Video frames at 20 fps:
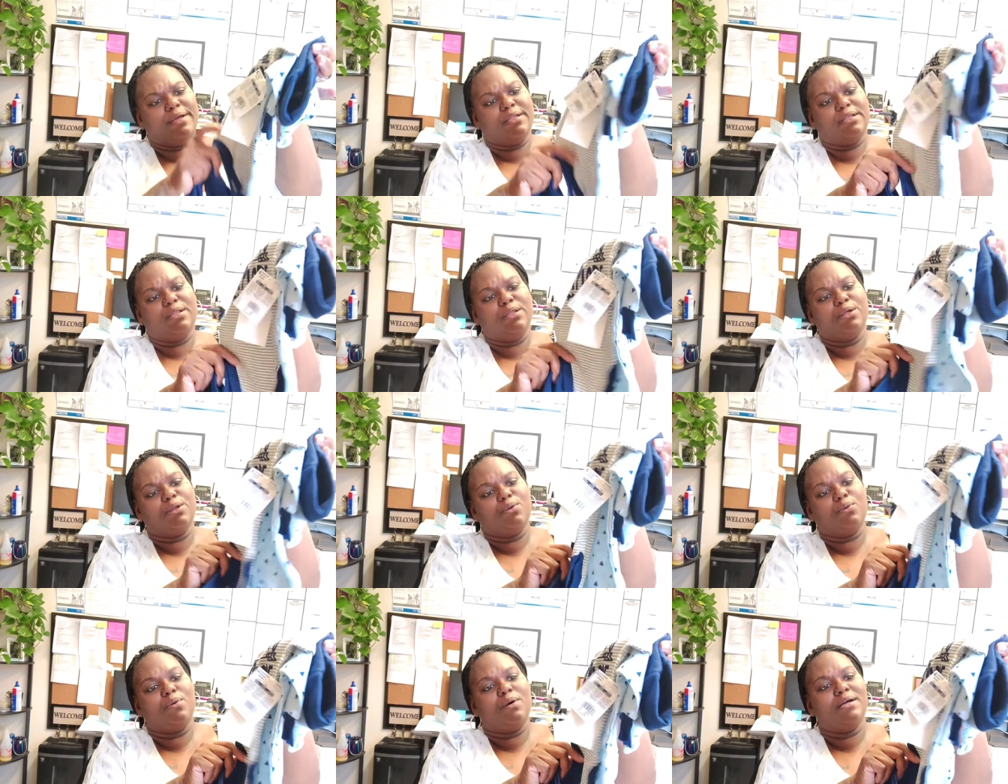went.
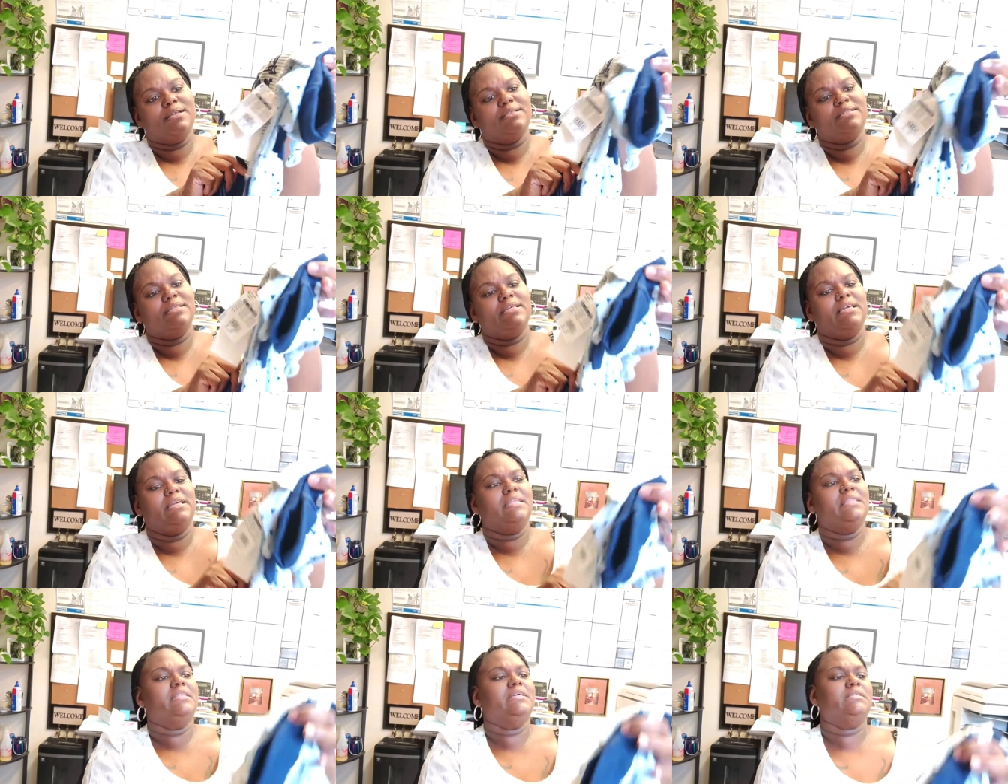little
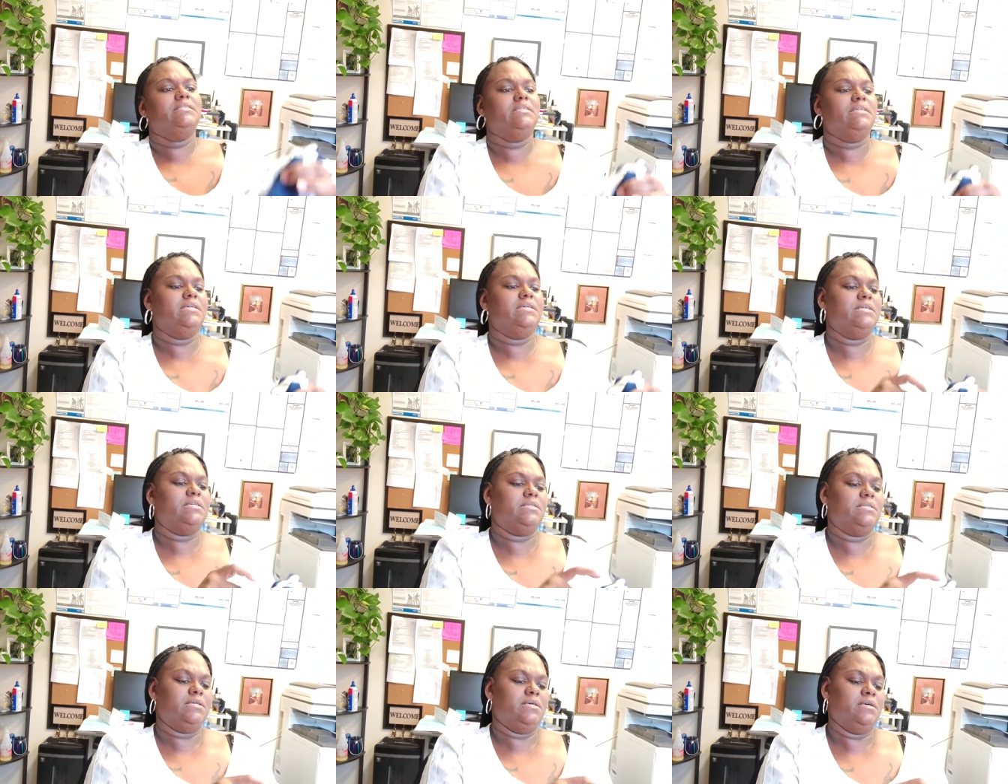onesie. And this
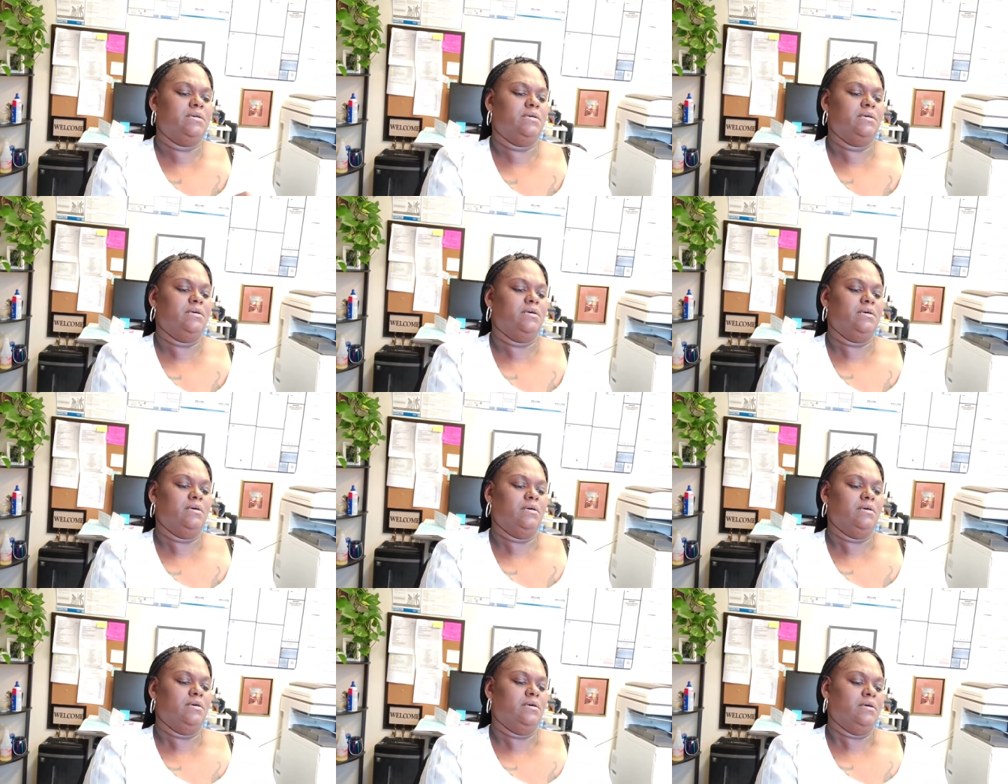is
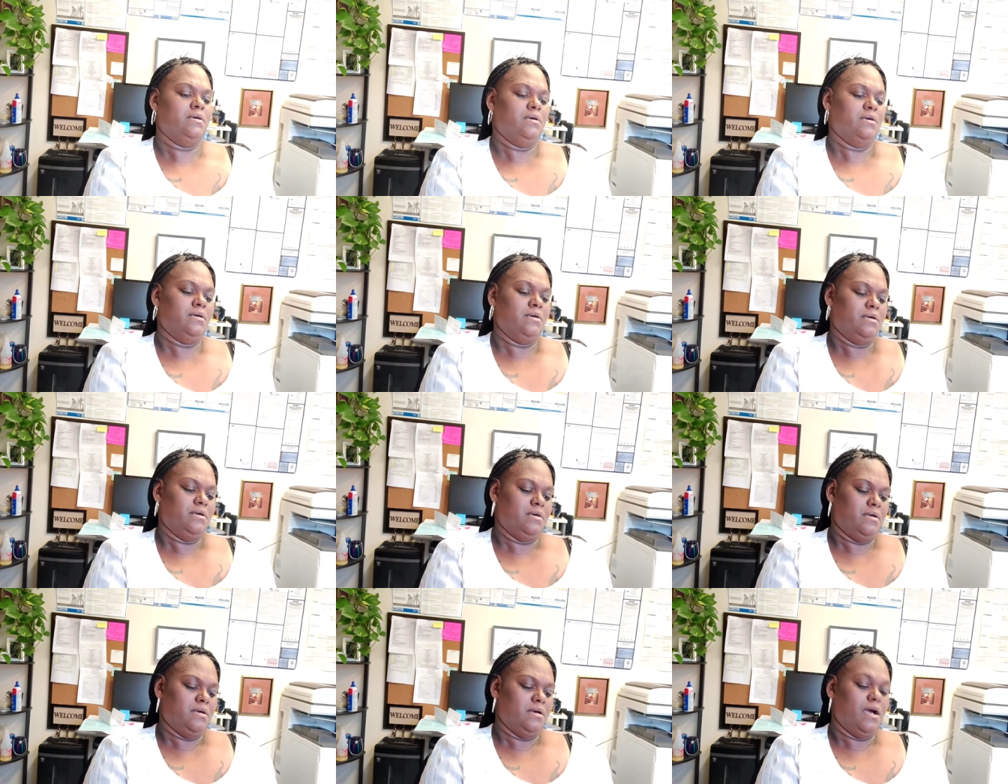
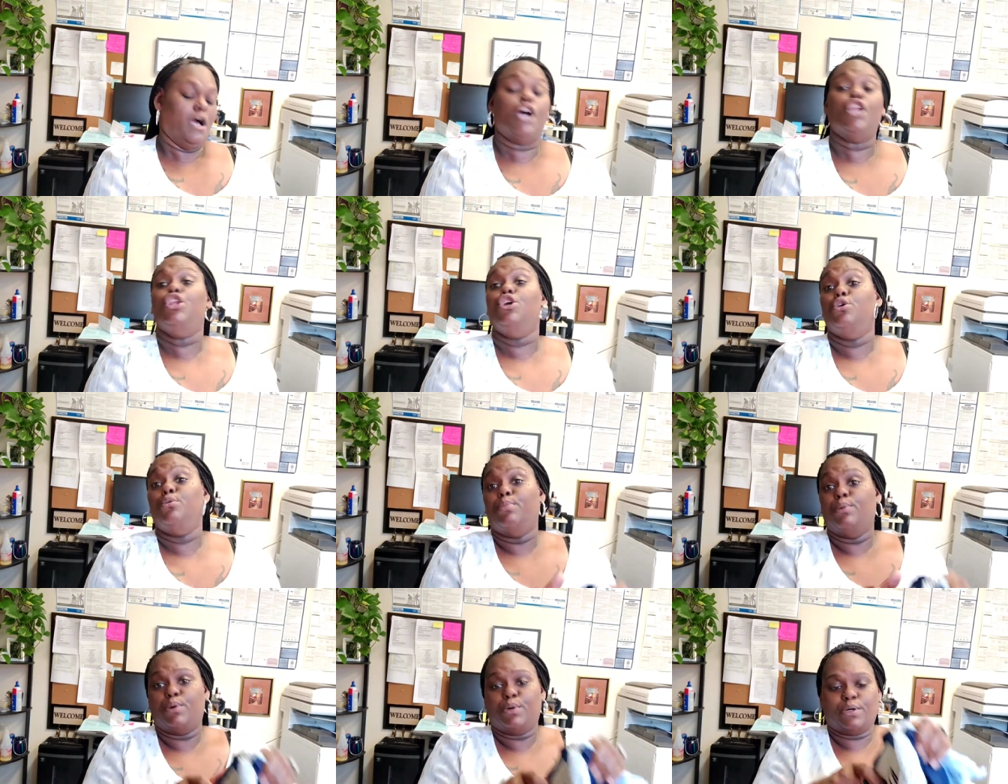a
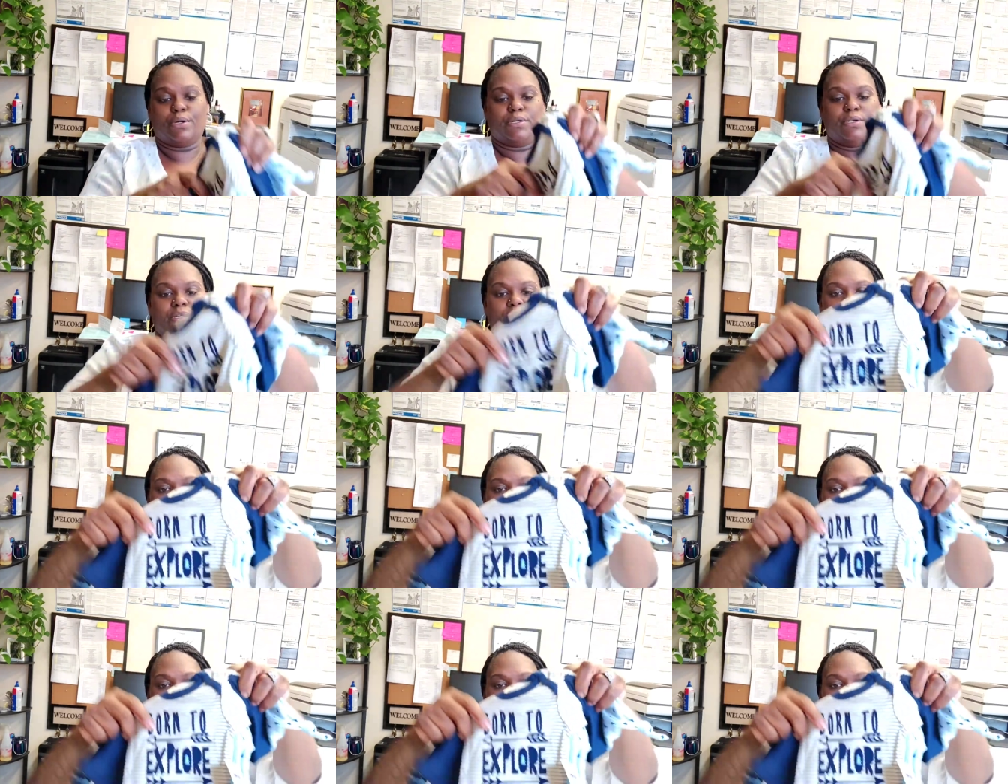newborn.